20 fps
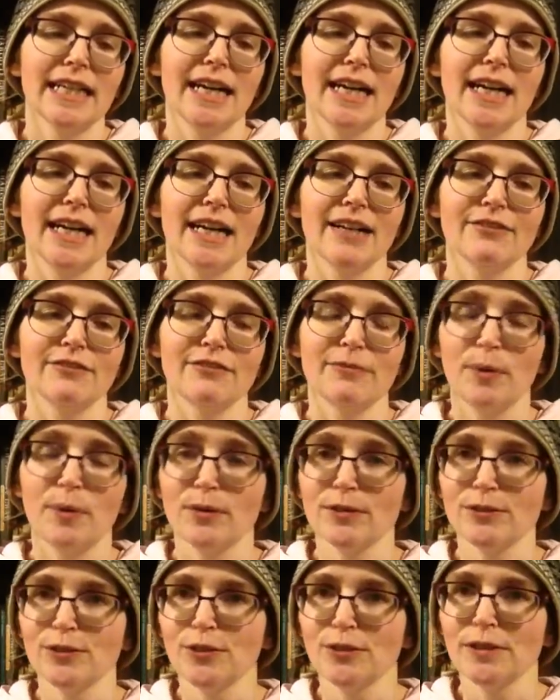of
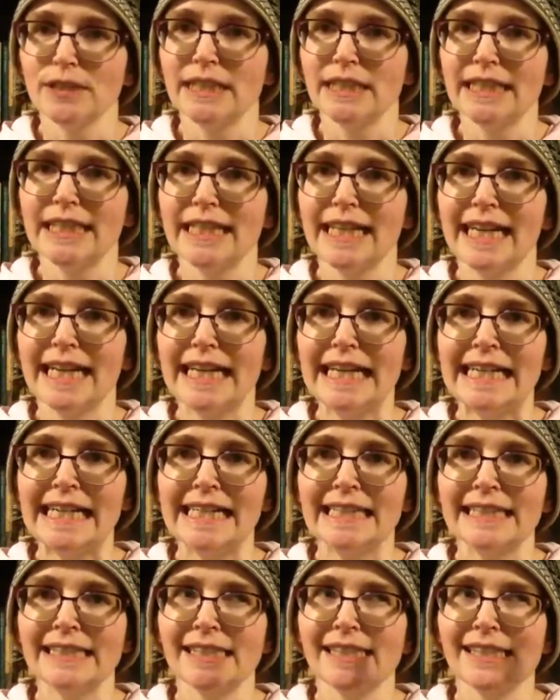poetry,
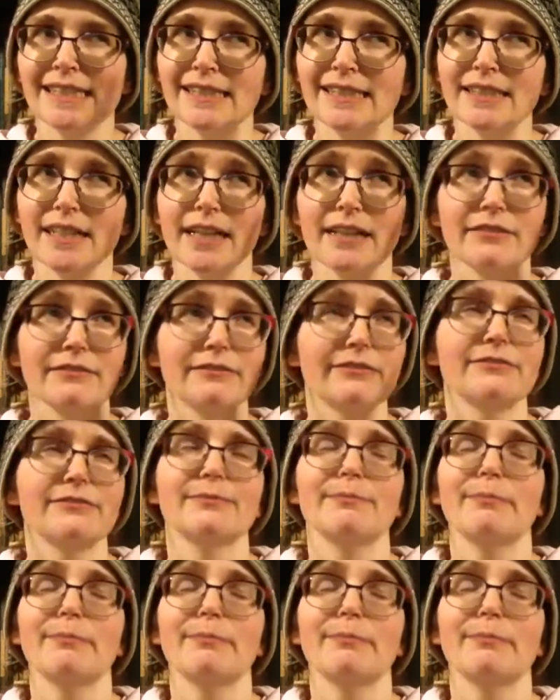and I've